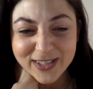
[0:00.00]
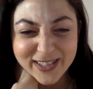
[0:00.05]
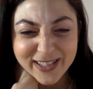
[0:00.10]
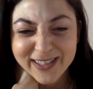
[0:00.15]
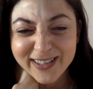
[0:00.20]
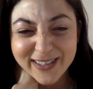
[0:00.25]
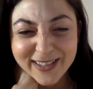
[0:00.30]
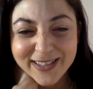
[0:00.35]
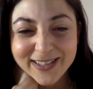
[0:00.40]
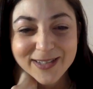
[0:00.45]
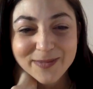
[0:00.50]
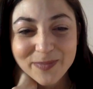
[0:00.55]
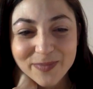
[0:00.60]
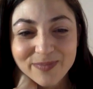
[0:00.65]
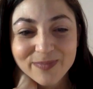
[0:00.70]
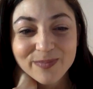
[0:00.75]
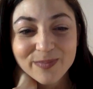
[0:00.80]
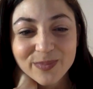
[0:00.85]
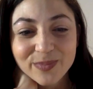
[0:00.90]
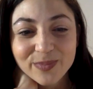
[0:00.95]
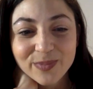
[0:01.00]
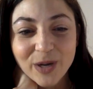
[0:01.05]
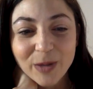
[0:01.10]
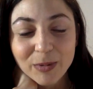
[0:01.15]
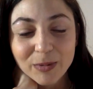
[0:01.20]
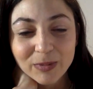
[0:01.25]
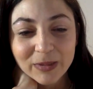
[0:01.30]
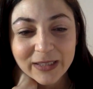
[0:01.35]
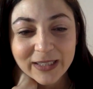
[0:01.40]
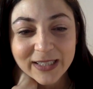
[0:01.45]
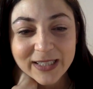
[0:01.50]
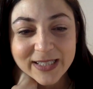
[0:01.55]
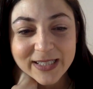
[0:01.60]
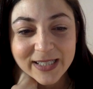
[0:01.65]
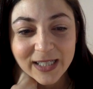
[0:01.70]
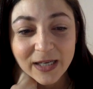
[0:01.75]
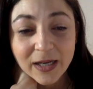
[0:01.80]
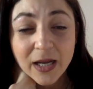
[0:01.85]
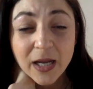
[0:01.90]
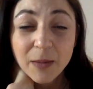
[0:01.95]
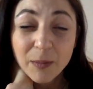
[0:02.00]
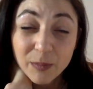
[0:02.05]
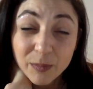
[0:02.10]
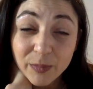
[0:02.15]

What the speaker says: it's probably easier.